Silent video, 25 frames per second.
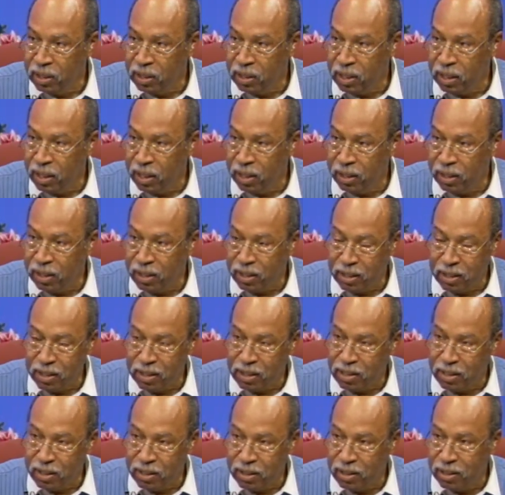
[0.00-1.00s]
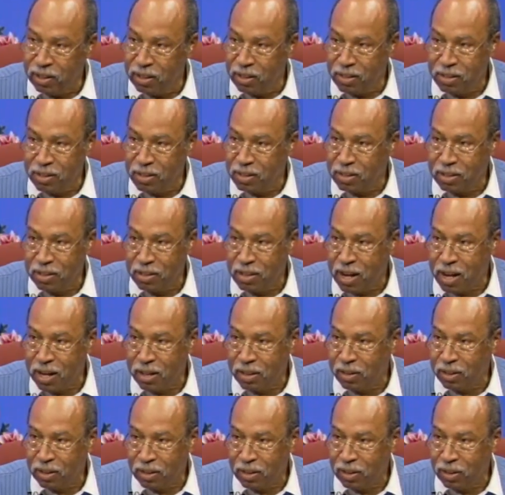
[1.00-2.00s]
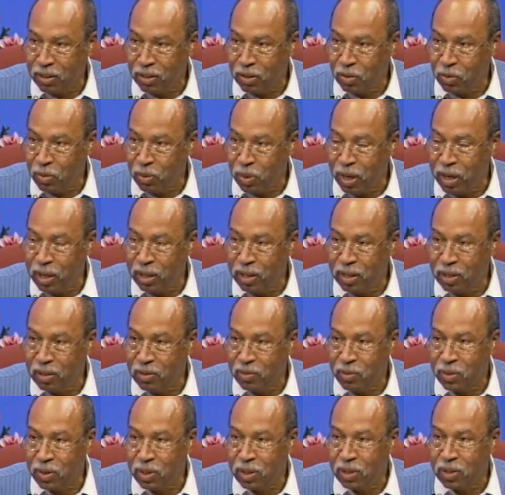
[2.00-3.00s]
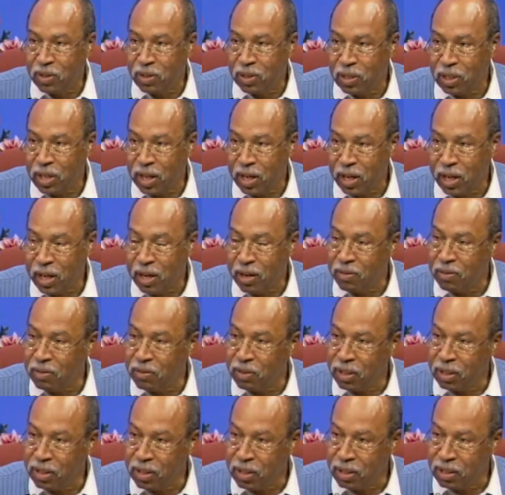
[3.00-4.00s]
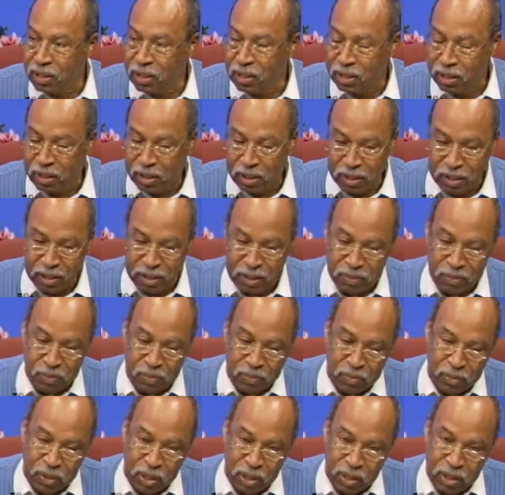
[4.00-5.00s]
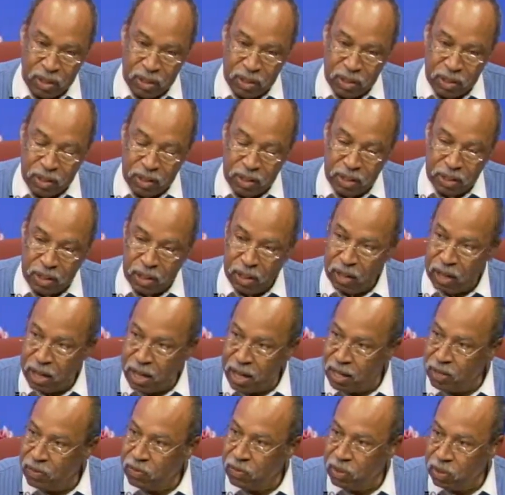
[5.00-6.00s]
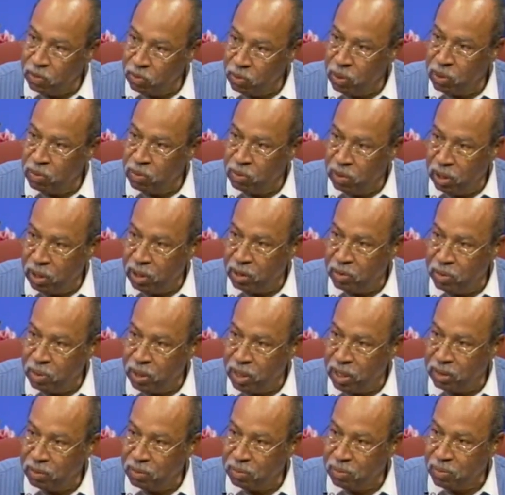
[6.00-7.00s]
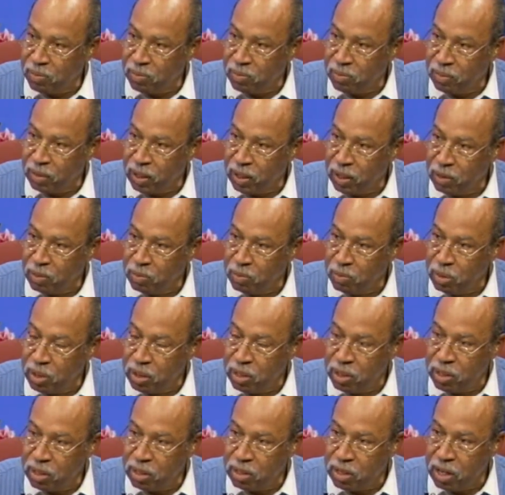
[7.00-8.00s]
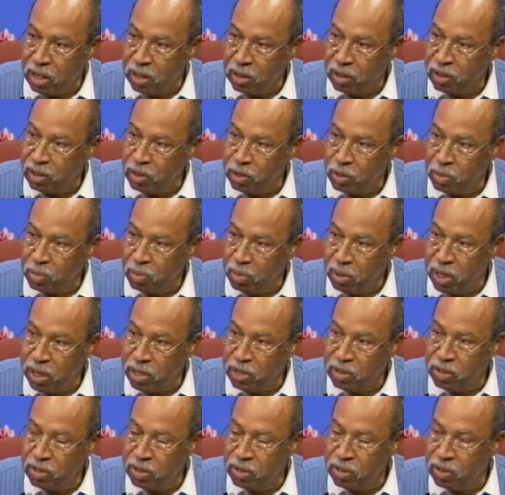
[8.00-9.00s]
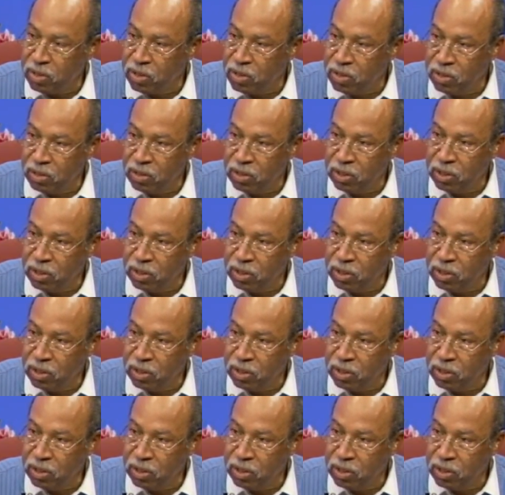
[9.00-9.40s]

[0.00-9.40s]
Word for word: And uh, this is not the way that we're going to have the, the, the life that we really want, because all of those pleasures are only